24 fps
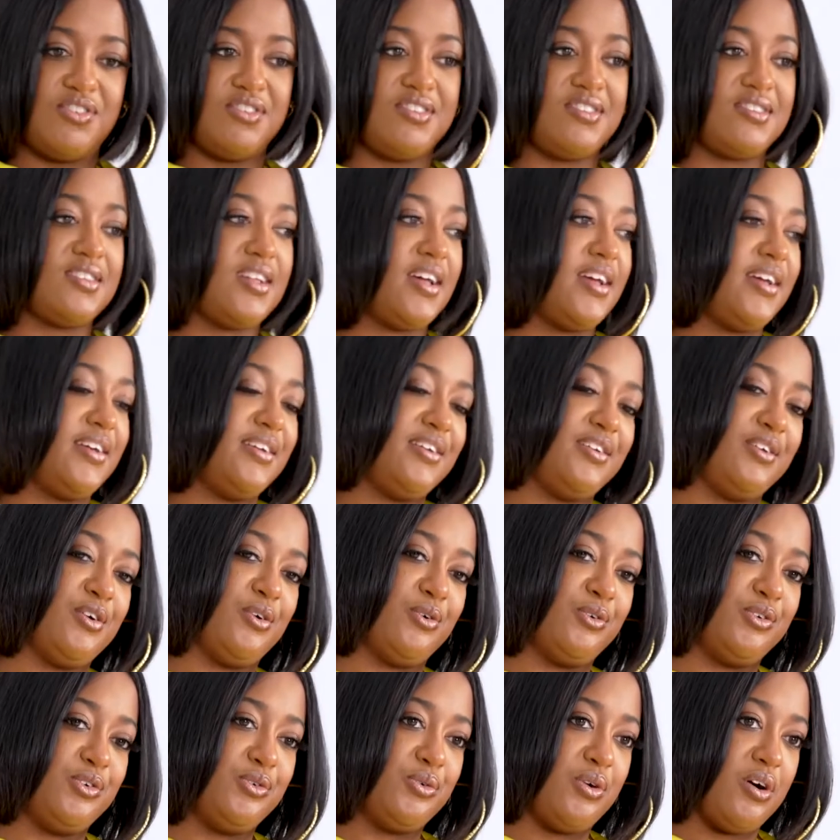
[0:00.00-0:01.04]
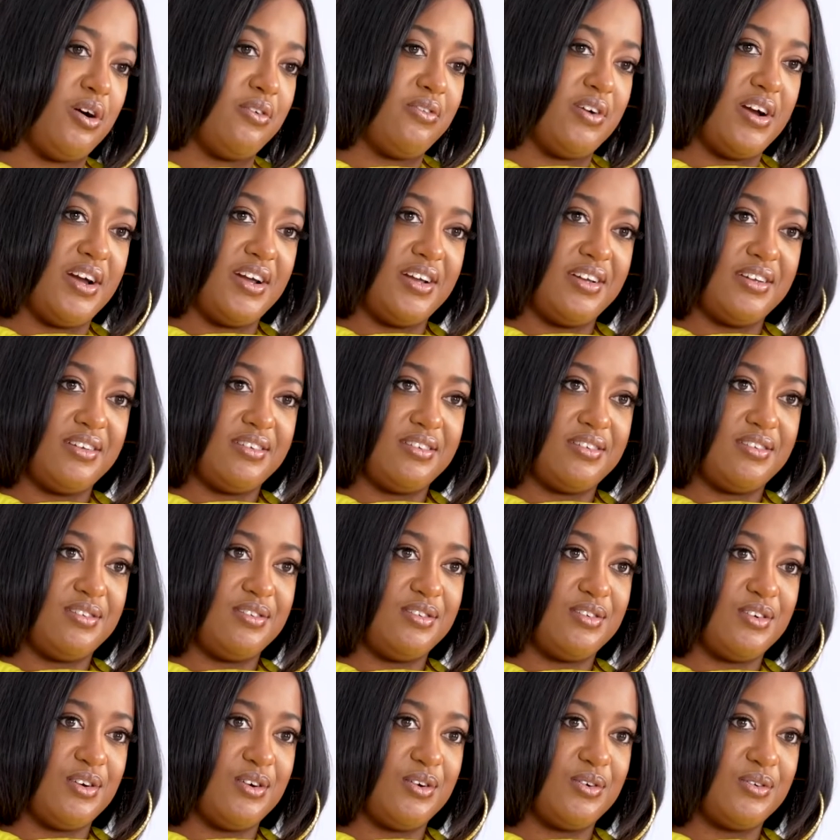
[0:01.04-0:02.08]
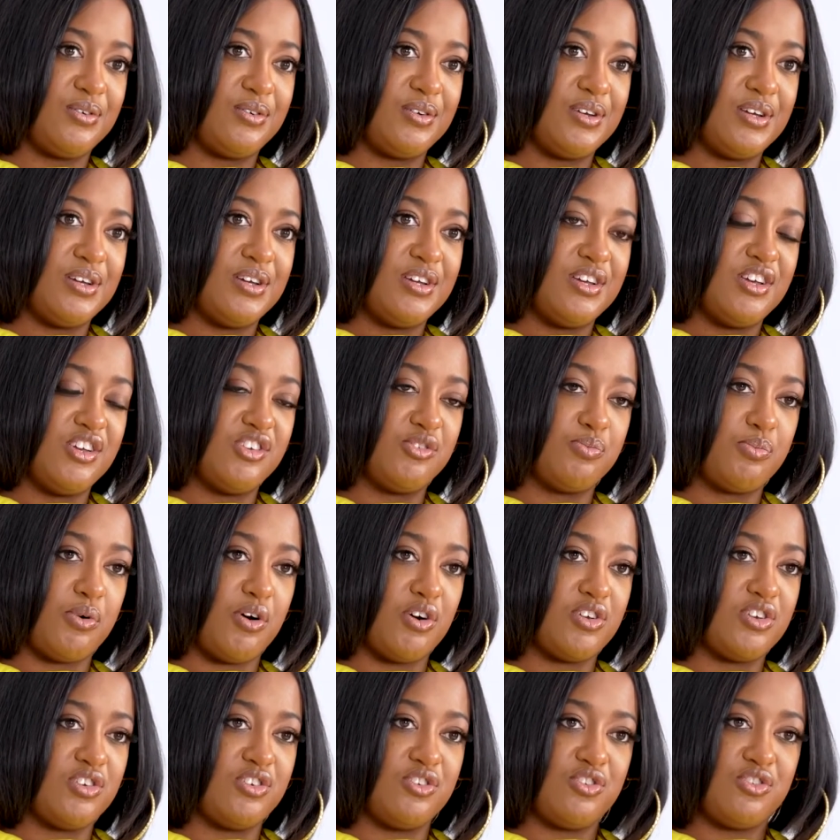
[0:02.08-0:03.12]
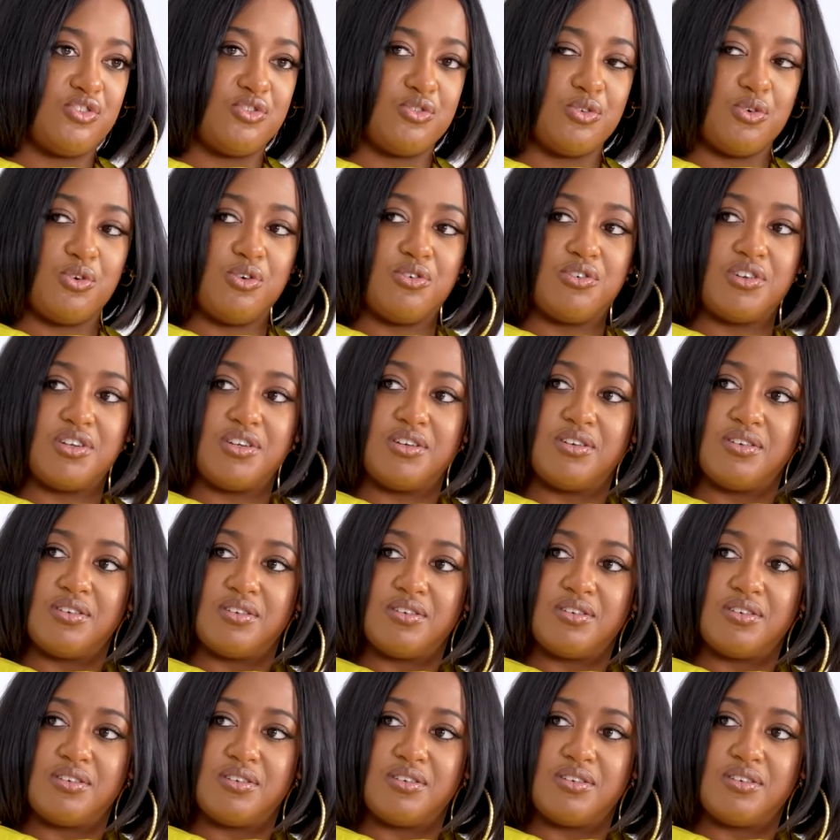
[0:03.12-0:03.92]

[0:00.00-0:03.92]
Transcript: just like, yo, you all right? It's part of the story.